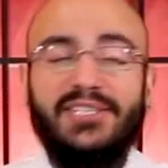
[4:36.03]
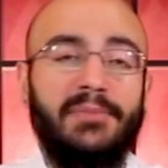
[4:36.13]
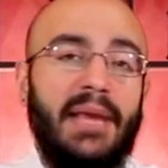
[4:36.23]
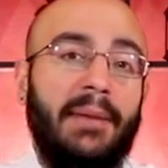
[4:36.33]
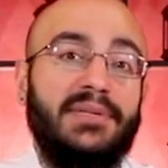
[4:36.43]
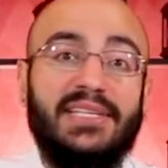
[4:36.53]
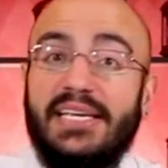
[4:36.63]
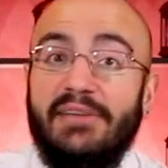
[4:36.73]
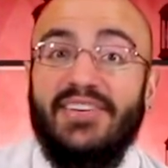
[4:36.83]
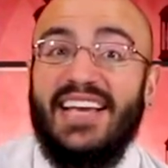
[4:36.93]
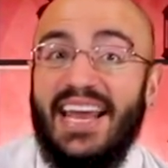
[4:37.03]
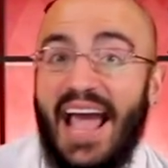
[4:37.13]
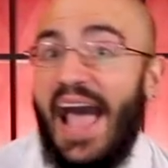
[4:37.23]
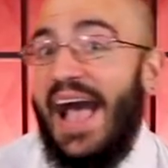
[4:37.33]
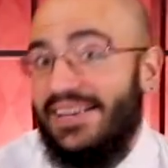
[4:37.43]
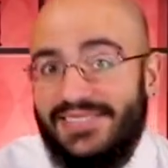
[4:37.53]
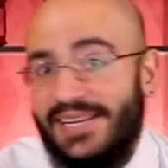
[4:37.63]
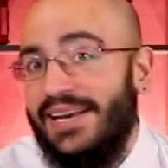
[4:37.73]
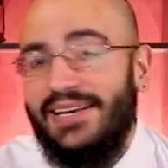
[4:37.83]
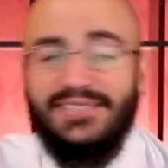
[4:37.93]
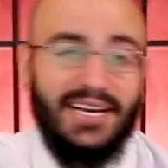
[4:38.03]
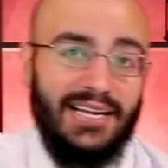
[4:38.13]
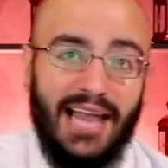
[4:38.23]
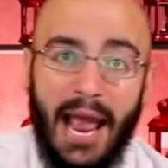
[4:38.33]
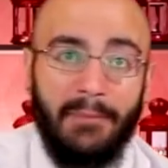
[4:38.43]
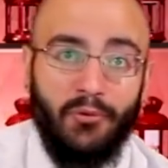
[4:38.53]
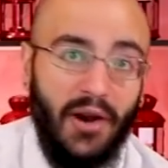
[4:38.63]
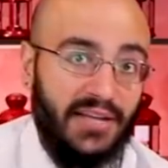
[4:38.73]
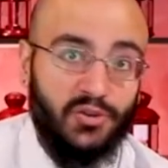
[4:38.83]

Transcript: To be able to even get asked to collaborate,